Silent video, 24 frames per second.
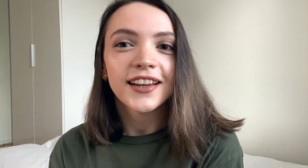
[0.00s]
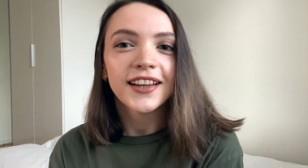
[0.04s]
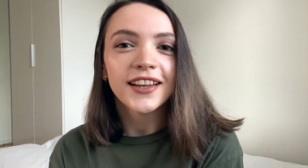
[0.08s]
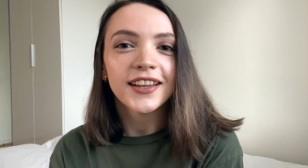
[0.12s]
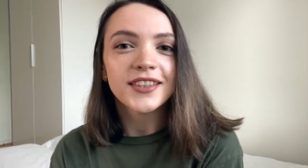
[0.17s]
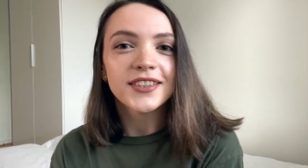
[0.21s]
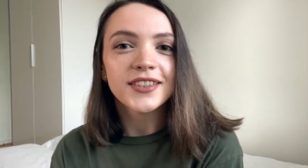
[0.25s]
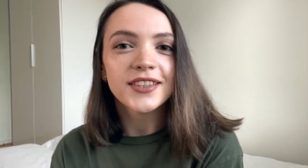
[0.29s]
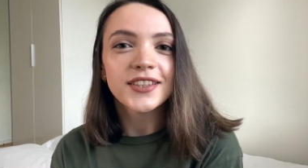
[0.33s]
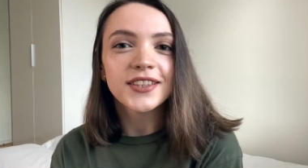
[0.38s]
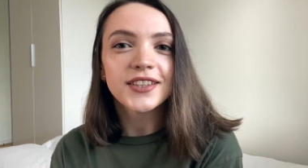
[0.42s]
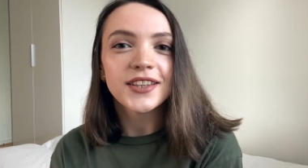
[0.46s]

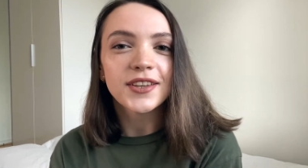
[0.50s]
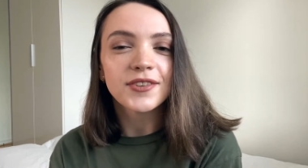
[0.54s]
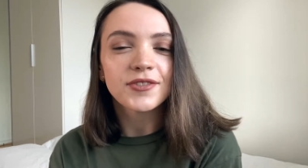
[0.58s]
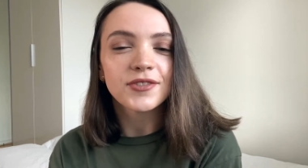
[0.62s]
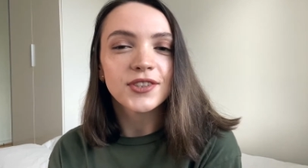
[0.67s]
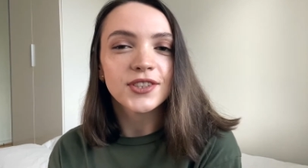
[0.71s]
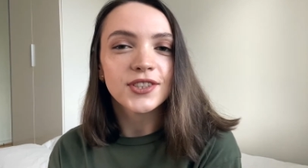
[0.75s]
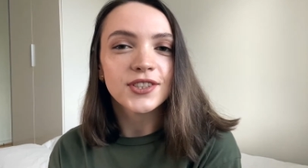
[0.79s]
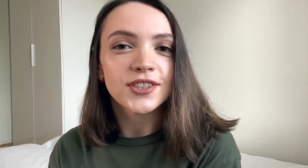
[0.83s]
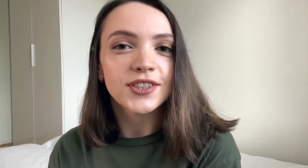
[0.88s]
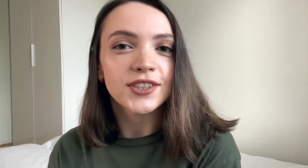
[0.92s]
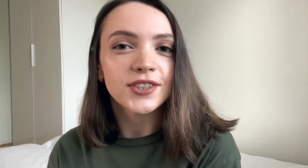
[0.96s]
Is it
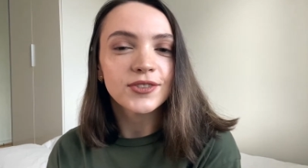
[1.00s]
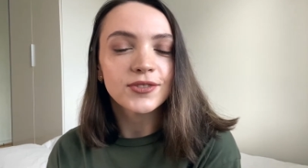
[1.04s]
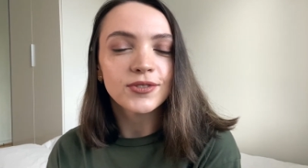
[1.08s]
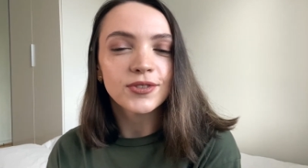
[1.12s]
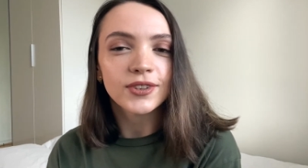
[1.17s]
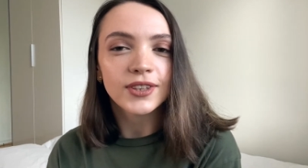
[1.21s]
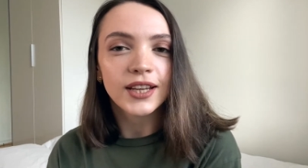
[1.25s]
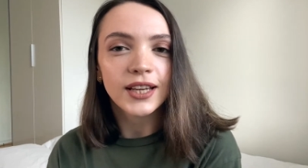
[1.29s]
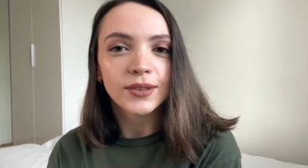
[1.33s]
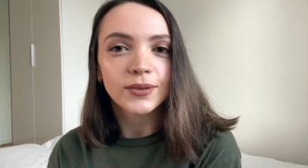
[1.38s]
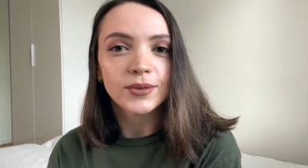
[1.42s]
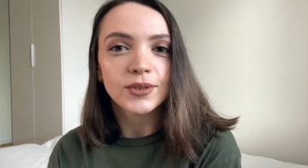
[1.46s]
efficient for
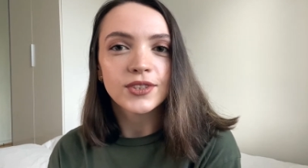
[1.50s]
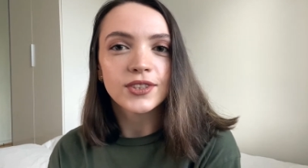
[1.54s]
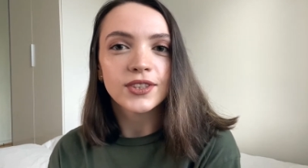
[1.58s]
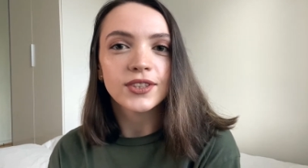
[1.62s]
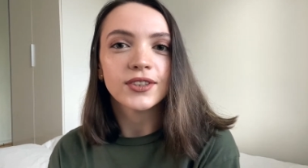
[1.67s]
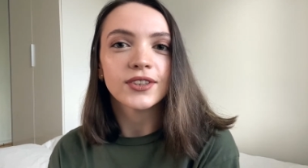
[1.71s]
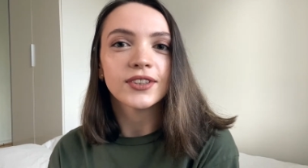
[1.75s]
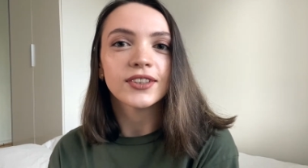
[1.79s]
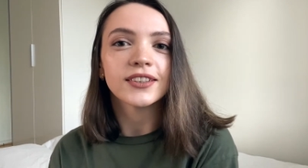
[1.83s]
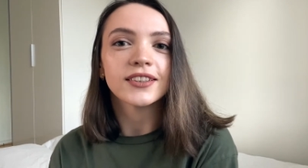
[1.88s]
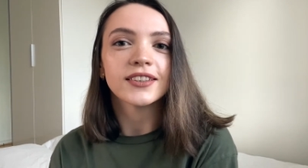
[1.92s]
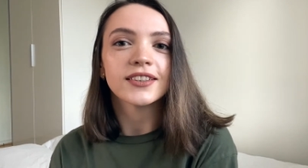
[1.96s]
language
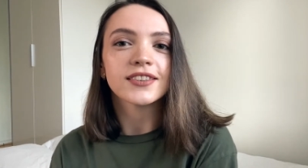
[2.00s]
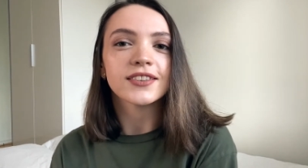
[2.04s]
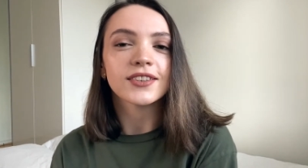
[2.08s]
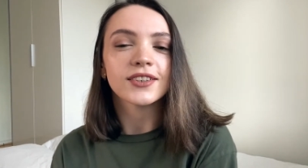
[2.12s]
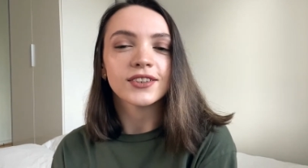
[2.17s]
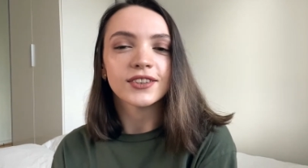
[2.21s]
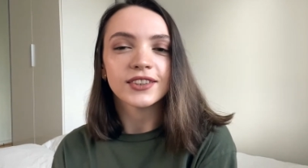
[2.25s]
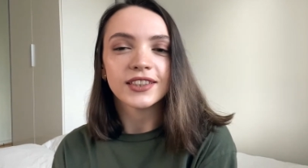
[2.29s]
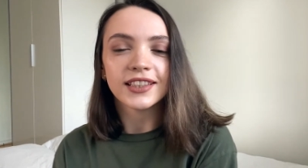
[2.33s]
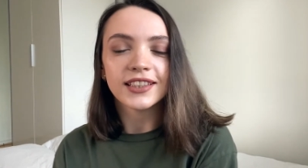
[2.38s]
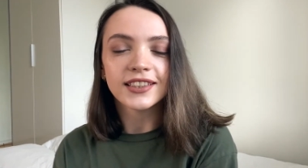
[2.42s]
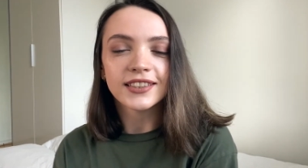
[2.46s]
learners
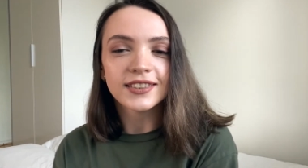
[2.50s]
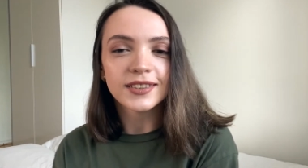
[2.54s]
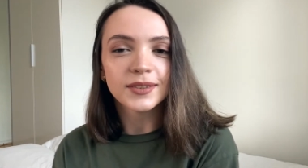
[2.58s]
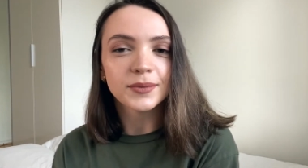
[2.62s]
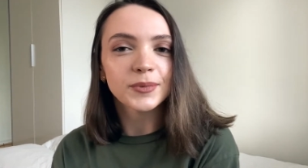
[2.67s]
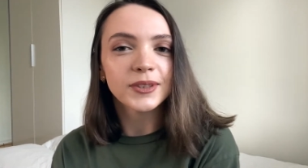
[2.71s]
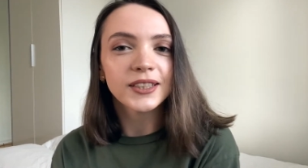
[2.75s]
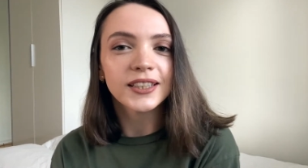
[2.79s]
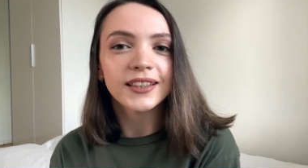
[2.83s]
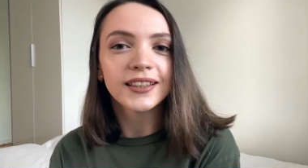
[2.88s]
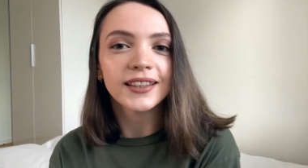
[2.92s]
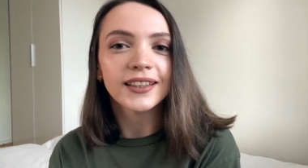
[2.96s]
on
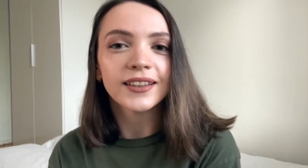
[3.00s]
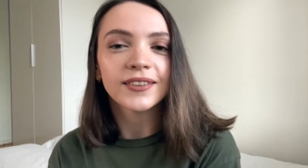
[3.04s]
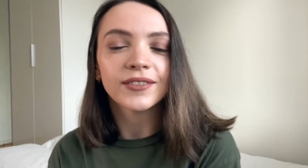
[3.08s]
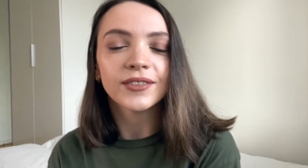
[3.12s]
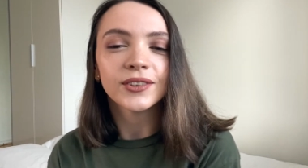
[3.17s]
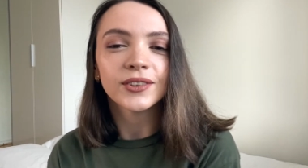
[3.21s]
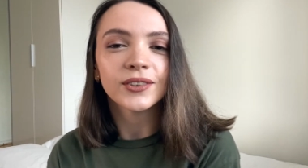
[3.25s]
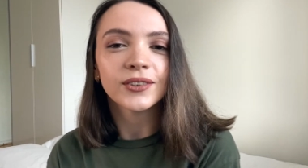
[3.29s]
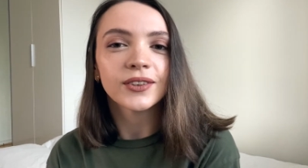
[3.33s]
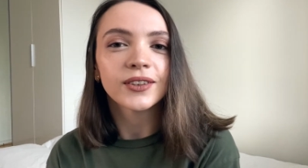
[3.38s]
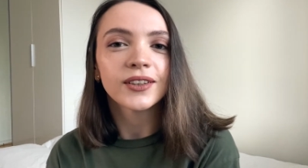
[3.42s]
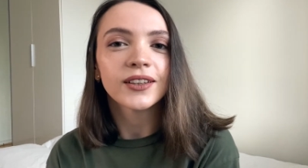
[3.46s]
intermediate
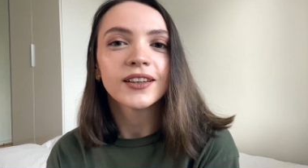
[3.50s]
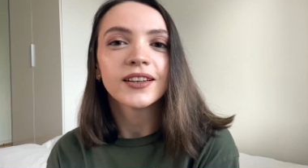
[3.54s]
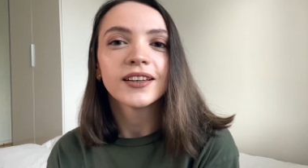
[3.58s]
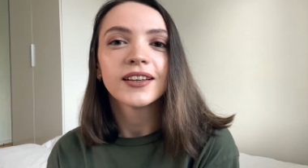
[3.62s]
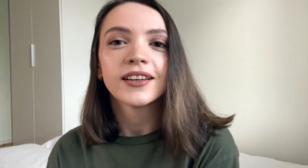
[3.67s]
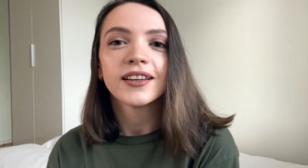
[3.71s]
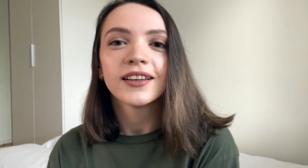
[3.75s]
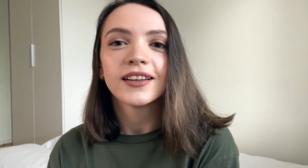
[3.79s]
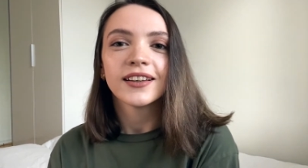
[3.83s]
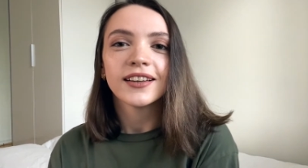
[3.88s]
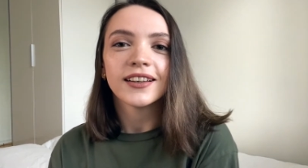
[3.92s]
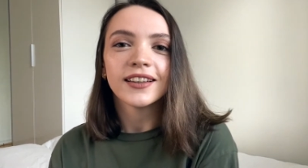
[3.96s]
level?
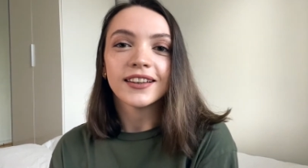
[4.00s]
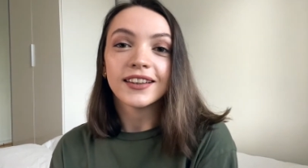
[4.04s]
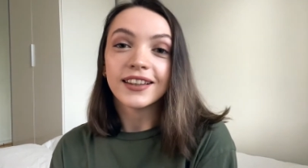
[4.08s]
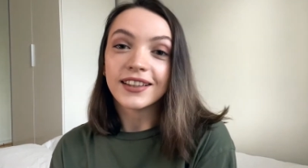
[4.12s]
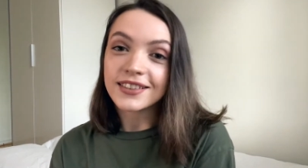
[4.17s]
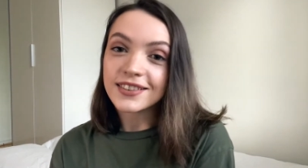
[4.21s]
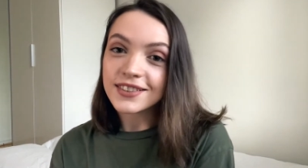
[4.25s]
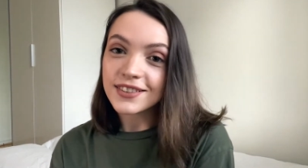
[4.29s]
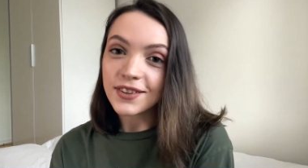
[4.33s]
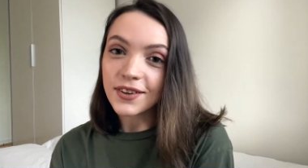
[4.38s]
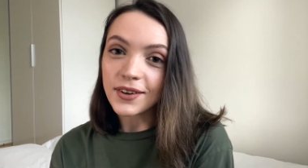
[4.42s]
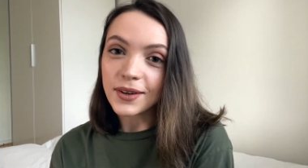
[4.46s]

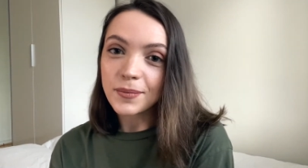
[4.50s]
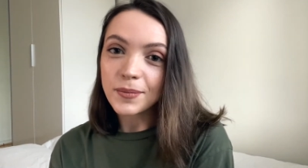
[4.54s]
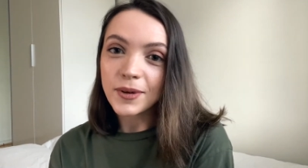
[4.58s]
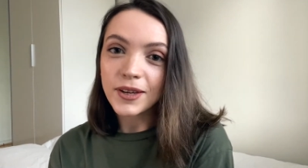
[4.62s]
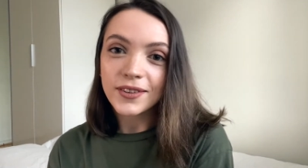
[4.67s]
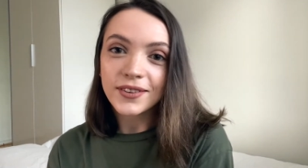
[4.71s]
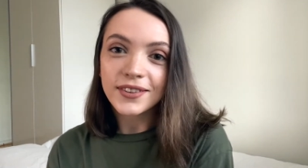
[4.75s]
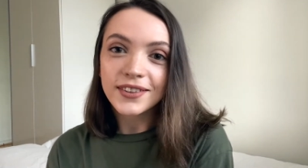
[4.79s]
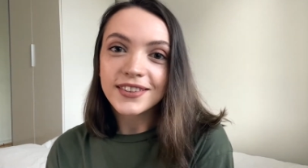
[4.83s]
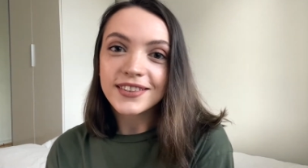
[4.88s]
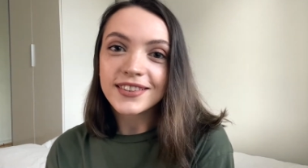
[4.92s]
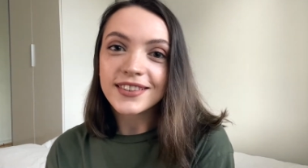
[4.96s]
Let's talk
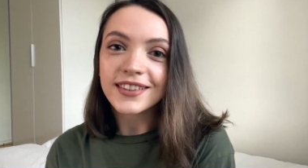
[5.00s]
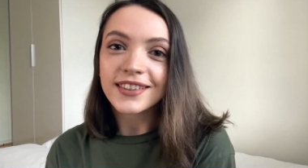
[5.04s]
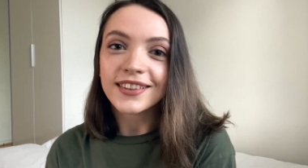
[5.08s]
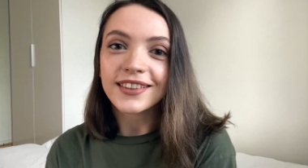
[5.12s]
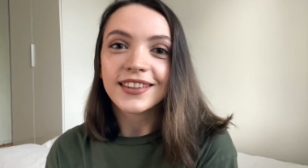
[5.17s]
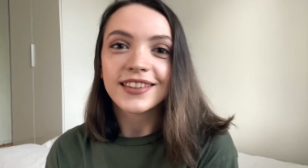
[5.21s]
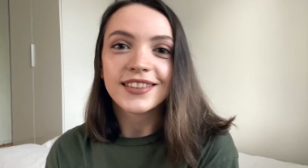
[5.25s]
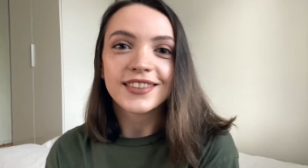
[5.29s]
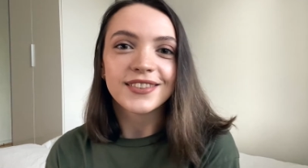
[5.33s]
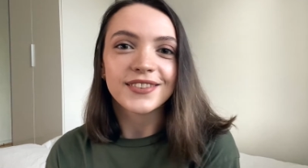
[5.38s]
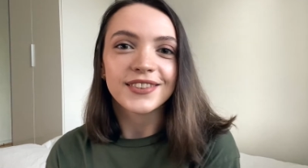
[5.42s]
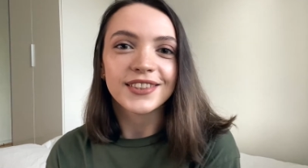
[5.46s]
about this in
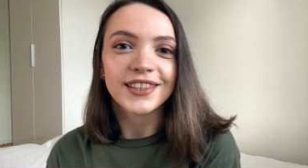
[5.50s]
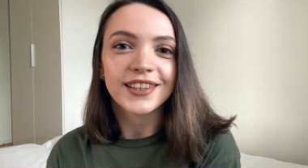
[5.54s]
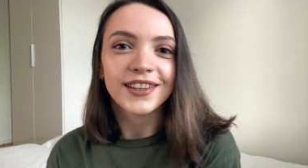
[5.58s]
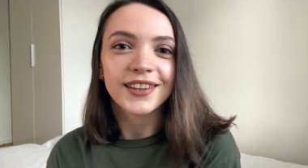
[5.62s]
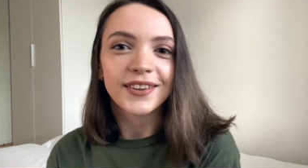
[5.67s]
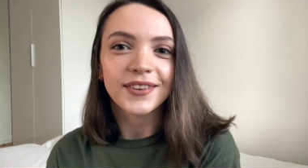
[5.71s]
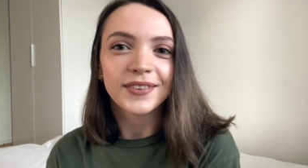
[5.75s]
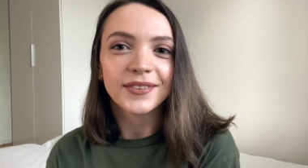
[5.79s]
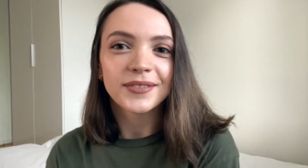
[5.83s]
this video.